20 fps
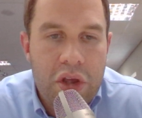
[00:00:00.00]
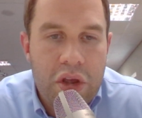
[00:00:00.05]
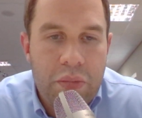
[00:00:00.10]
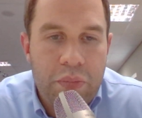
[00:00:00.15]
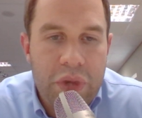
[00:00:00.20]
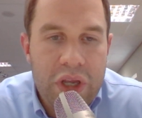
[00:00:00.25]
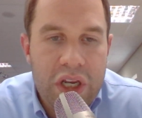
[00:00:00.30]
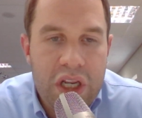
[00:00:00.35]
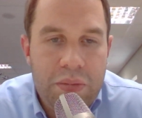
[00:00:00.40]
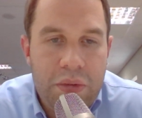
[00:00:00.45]

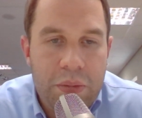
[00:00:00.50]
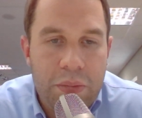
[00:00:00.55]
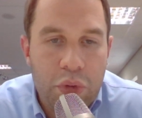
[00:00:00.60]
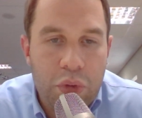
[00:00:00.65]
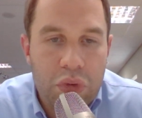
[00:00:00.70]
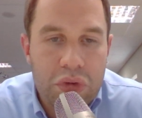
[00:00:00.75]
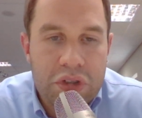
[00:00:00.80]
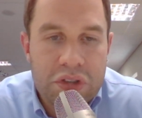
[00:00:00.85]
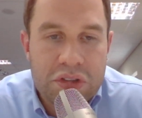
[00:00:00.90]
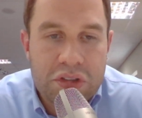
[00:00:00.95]
many
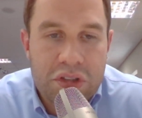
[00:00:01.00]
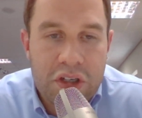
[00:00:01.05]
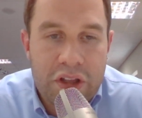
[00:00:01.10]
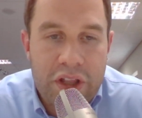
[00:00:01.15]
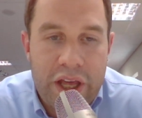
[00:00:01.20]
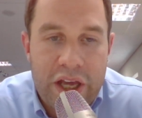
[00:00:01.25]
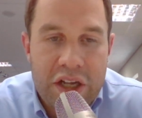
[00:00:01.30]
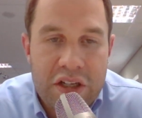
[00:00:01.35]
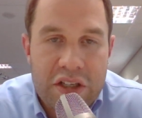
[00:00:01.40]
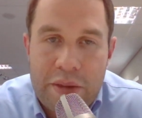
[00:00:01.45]
people will consider
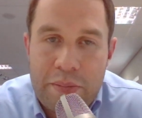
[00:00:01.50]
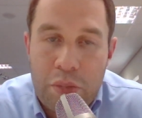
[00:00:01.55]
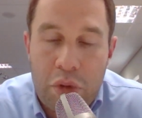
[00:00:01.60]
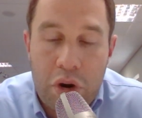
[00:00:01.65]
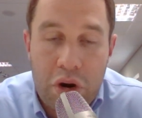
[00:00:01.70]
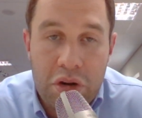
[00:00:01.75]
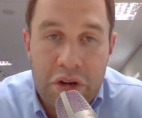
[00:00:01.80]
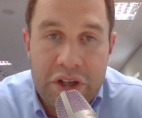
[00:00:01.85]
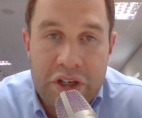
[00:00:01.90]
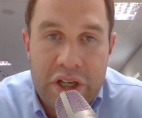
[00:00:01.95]
that a
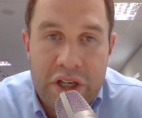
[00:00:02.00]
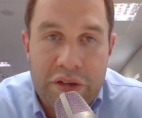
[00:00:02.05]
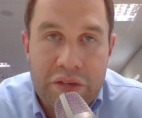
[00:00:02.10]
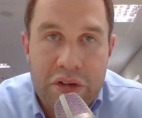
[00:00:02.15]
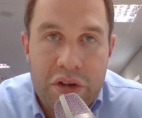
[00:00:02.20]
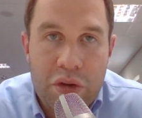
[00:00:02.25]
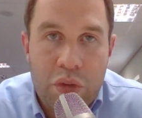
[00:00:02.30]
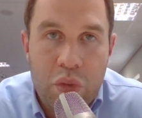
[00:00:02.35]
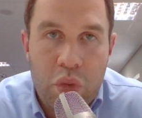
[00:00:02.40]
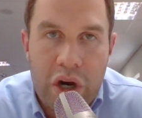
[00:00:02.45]
moral
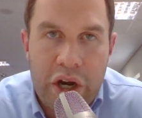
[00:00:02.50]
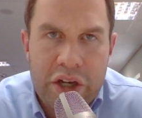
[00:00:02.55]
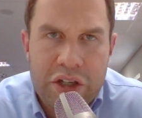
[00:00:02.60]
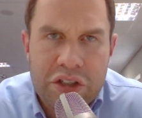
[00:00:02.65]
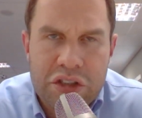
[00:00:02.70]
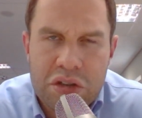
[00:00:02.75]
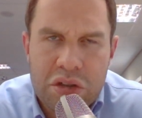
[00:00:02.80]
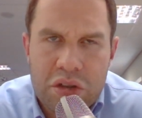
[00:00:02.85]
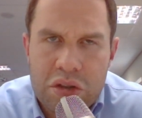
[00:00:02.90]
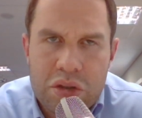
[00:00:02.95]
endeavor. Why
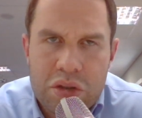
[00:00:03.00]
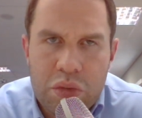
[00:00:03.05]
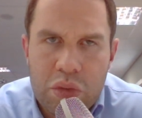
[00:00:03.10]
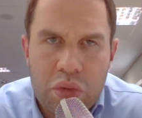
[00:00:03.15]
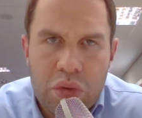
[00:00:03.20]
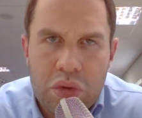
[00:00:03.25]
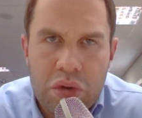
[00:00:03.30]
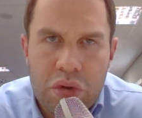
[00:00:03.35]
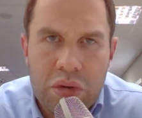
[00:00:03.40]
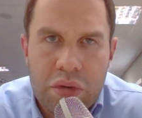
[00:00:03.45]
shouldn't
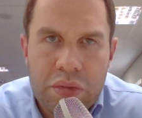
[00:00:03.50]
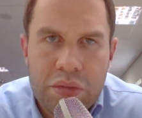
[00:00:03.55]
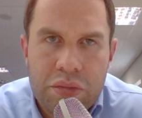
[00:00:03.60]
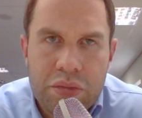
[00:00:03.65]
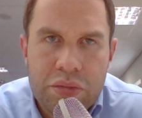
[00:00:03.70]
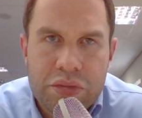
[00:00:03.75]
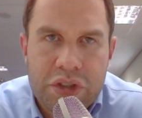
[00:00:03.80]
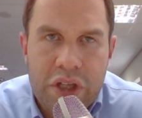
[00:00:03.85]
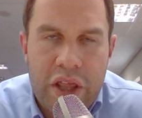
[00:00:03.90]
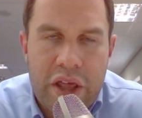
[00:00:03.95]
all
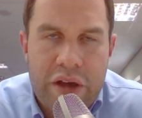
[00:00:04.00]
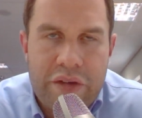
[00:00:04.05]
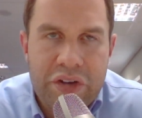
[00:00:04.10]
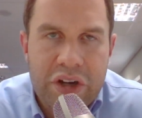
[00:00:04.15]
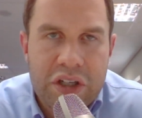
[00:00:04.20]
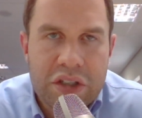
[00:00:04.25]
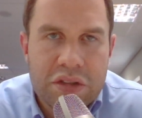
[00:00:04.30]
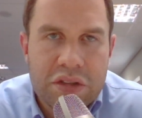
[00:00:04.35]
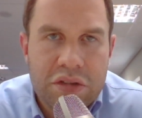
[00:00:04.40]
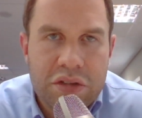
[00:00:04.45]

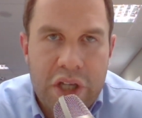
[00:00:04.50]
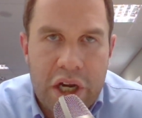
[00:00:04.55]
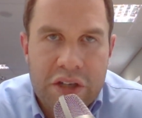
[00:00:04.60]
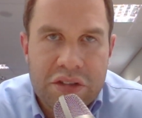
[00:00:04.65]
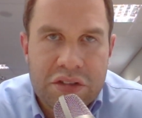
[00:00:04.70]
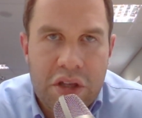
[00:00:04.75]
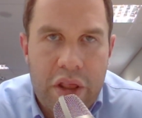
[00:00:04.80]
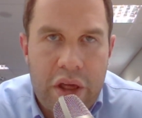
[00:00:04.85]
young South